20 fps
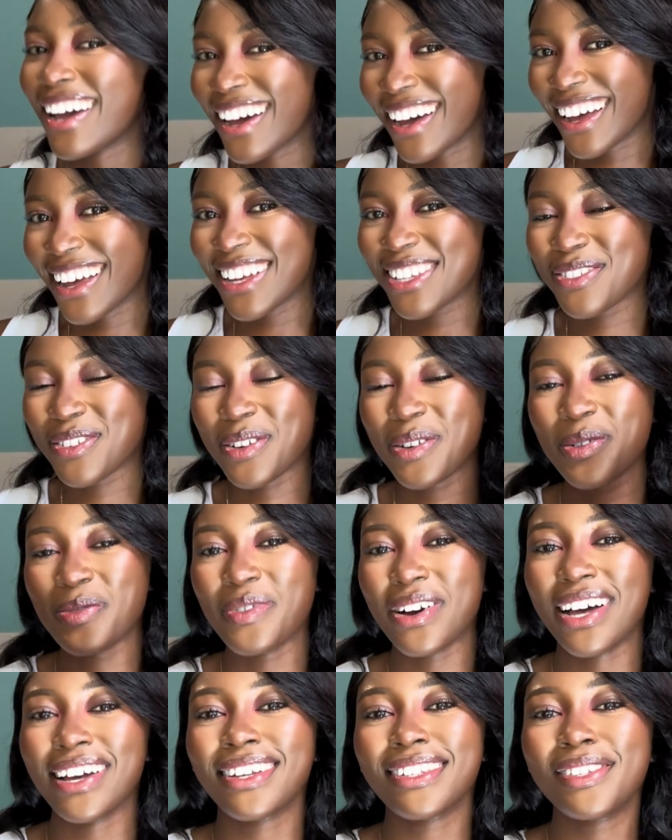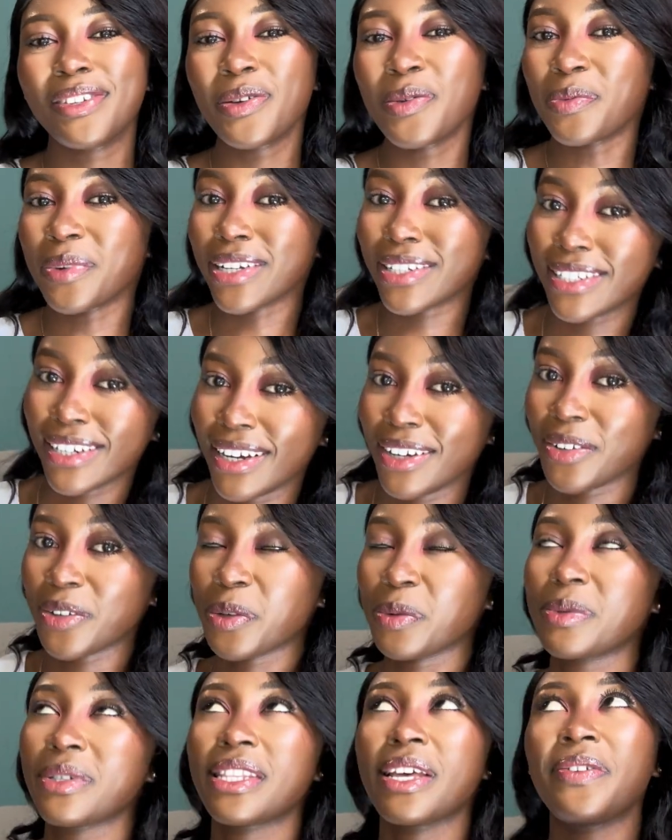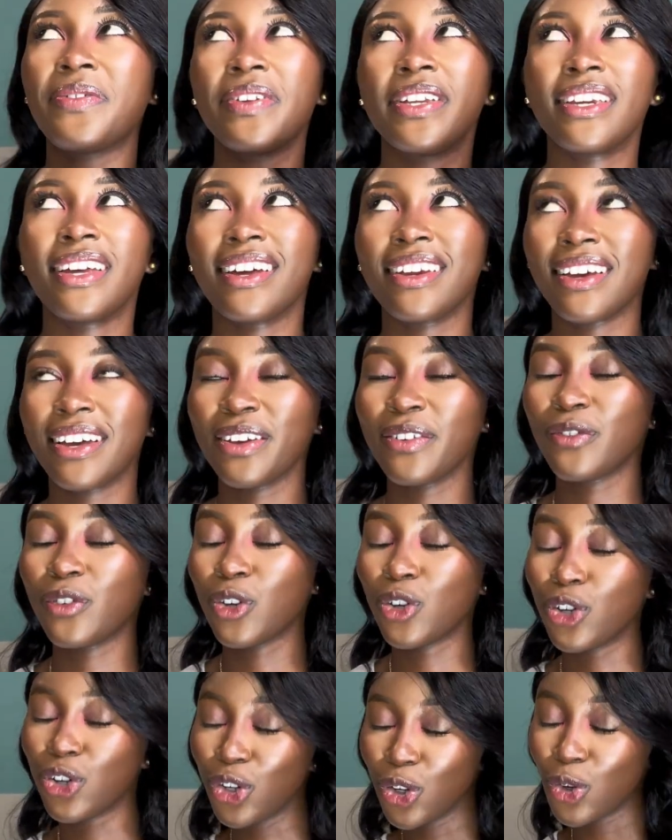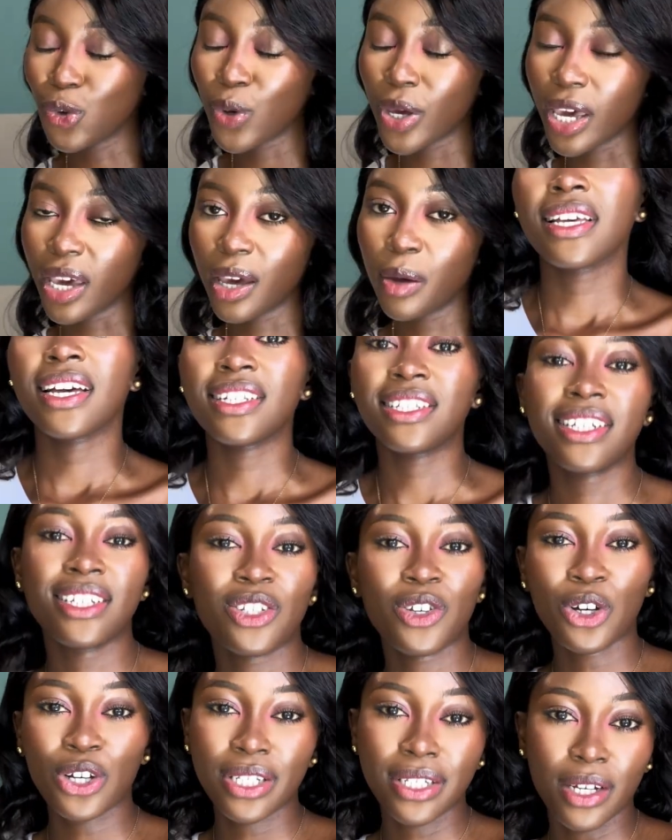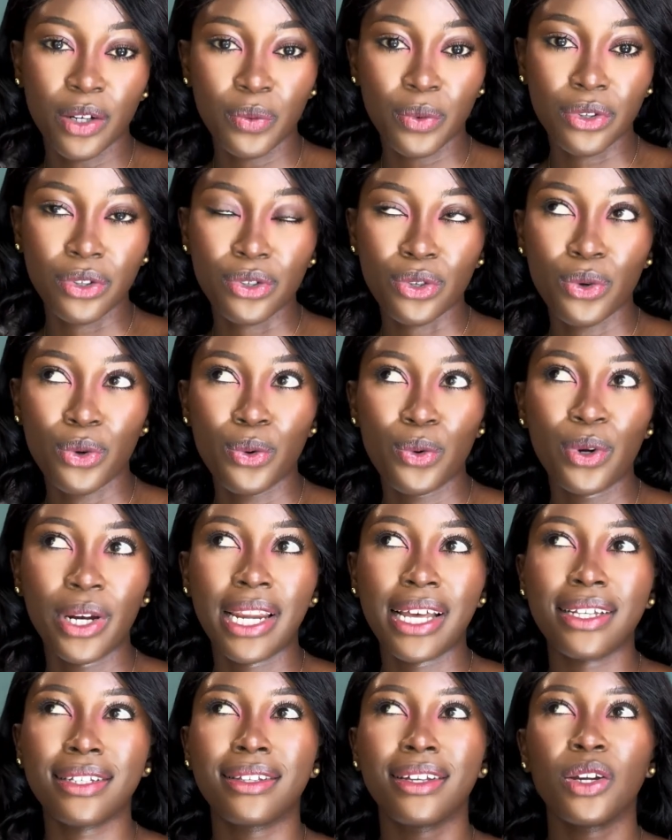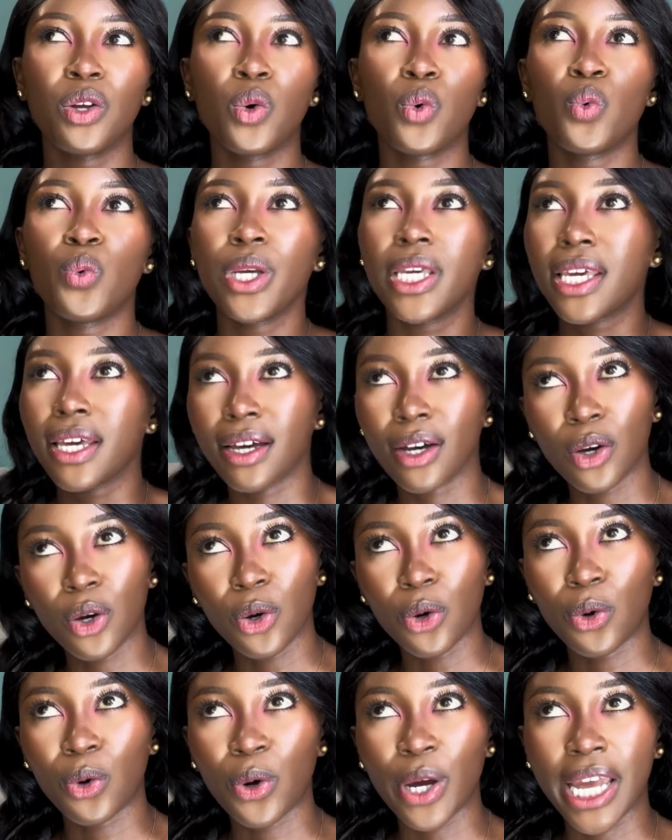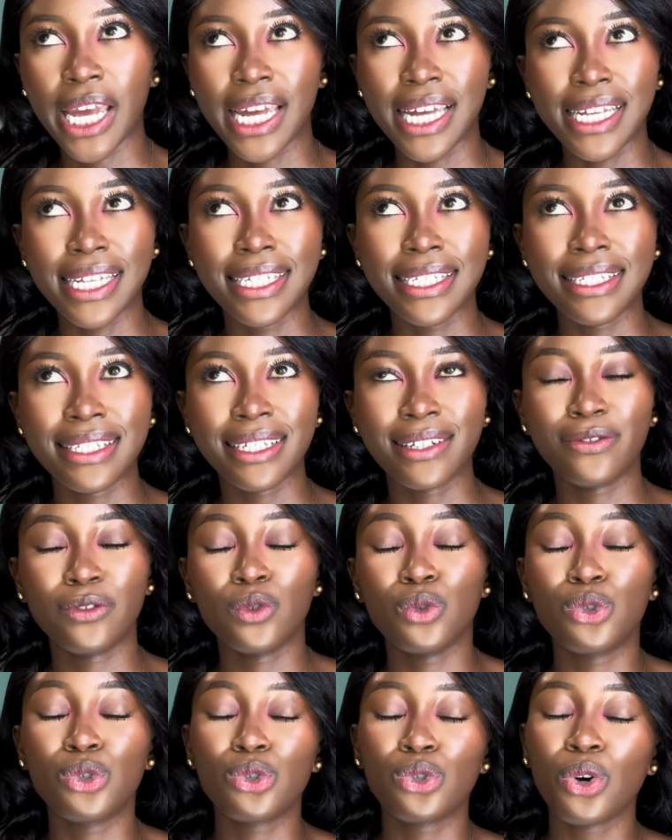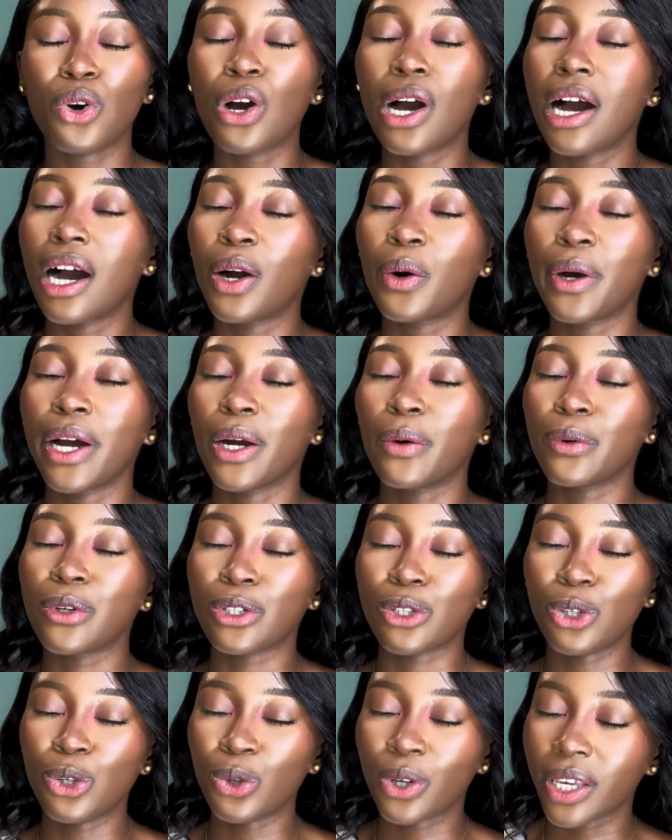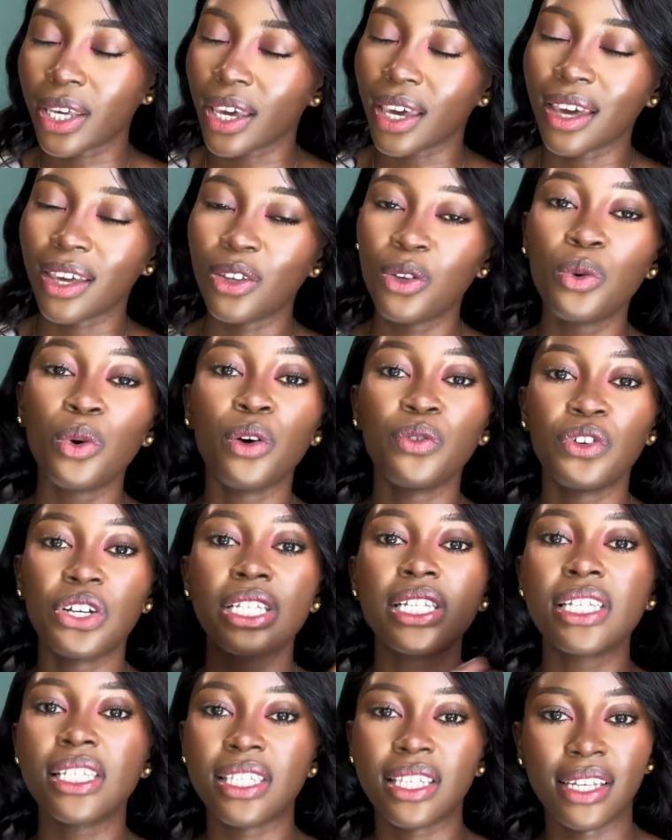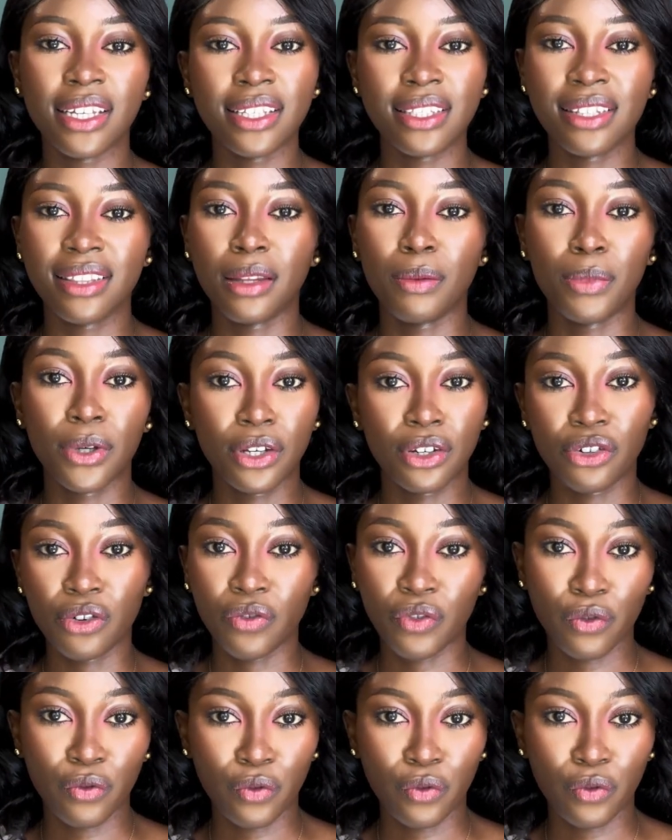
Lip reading: guys, welcome back to my channel. I'm Stephanie Nadia. If you're new here, I just got done with school less than a week ago, and if you saw how I was looking, you obviously see it in the beginning of the